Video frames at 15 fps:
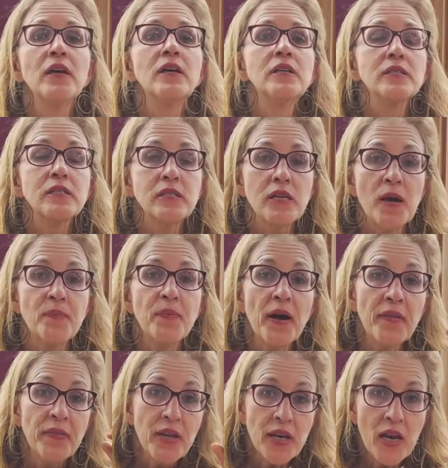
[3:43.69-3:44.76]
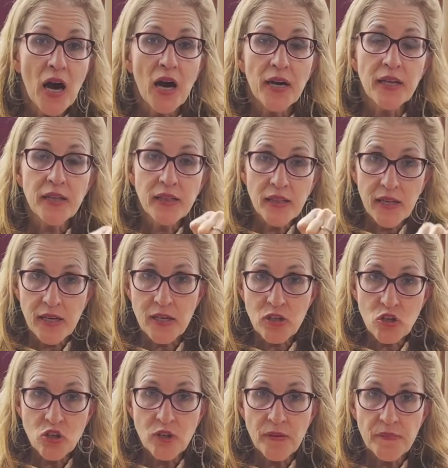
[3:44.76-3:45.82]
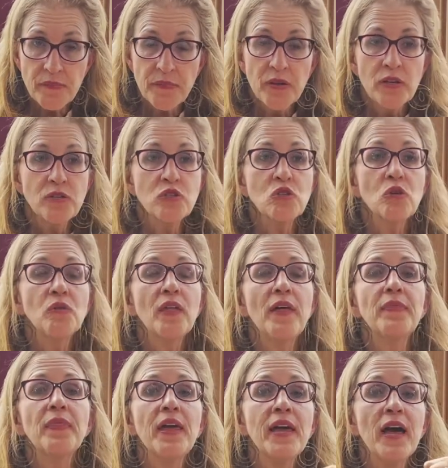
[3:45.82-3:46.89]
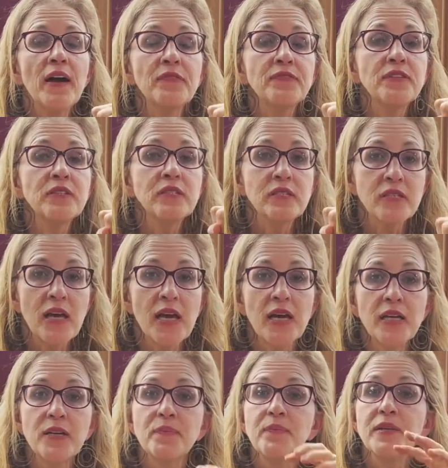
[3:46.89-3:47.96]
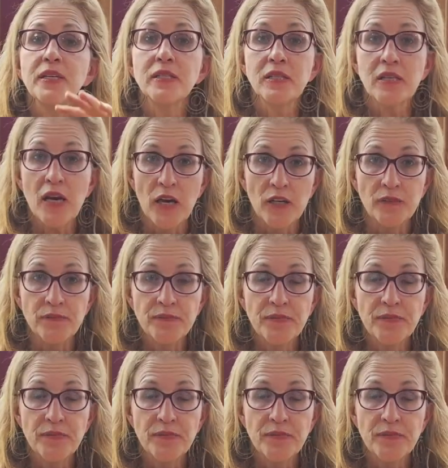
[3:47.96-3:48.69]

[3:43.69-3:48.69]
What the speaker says: step on the knotted leash so that they have to stand and be still.